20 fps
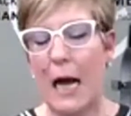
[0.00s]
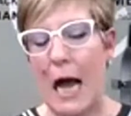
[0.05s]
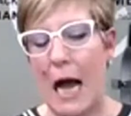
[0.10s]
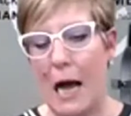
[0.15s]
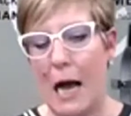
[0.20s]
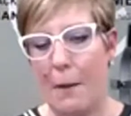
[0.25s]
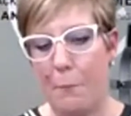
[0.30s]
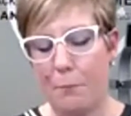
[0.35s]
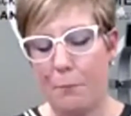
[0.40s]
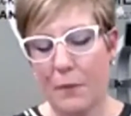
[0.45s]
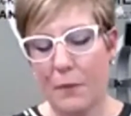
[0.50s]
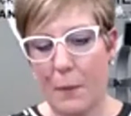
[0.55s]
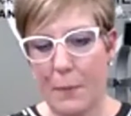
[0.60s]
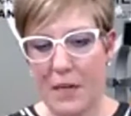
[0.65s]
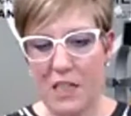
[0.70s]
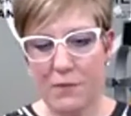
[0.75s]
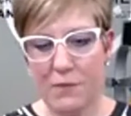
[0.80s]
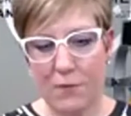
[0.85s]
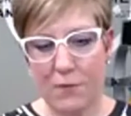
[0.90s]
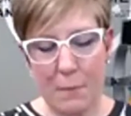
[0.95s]
Um,
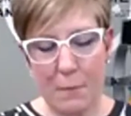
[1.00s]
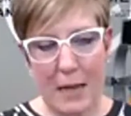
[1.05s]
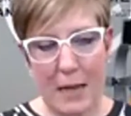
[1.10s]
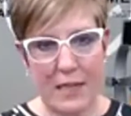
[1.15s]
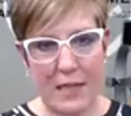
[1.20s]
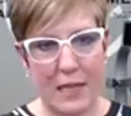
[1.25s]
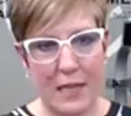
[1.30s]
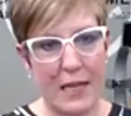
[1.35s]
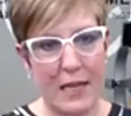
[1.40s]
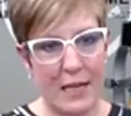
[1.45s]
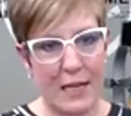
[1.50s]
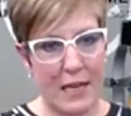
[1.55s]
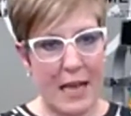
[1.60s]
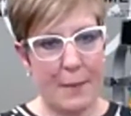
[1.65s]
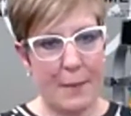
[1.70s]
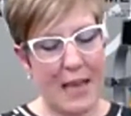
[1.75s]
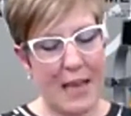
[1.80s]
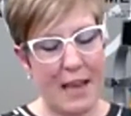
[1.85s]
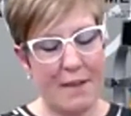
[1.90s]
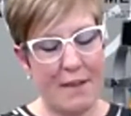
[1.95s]
but it's fermented in the
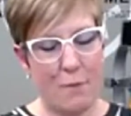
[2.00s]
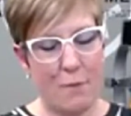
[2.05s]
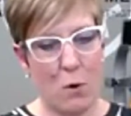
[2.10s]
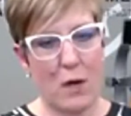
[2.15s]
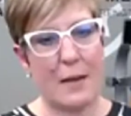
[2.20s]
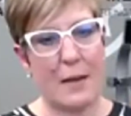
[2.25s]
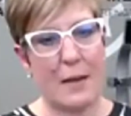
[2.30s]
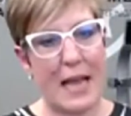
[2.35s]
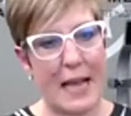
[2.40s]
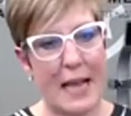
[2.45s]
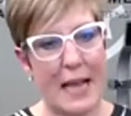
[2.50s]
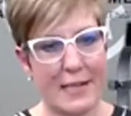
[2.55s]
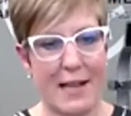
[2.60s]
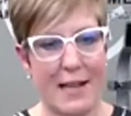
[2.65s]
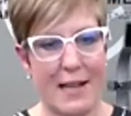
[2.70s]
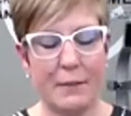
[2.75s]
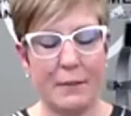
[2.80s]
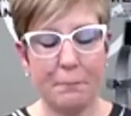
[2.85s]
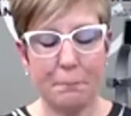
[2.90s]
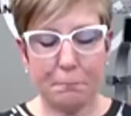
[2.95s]
MK4 and
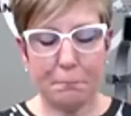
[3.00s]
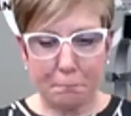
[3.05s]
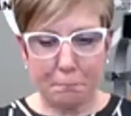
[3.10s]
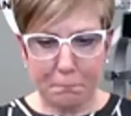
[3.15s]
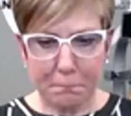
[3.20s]
MK7.